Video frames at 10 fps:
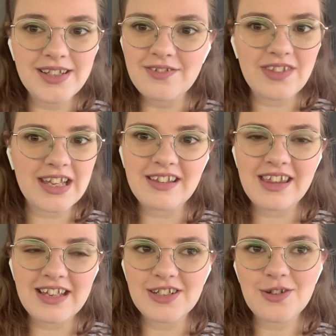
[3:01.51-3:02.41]
of the
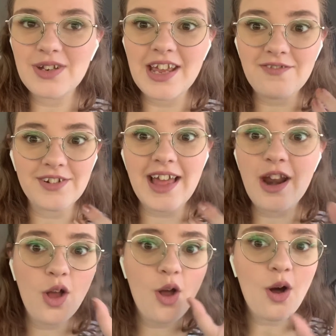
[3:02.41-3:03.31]
things that you can get for that,
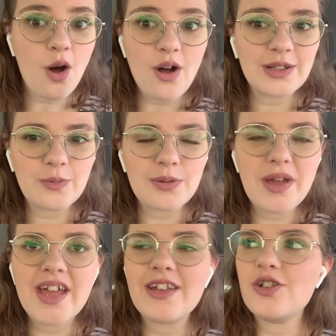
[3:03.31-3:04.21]
all on one
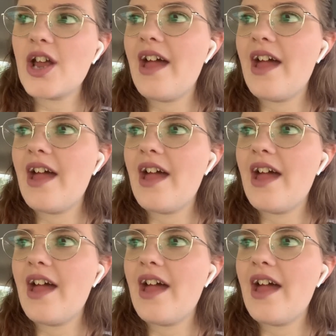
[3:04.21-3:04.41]
page.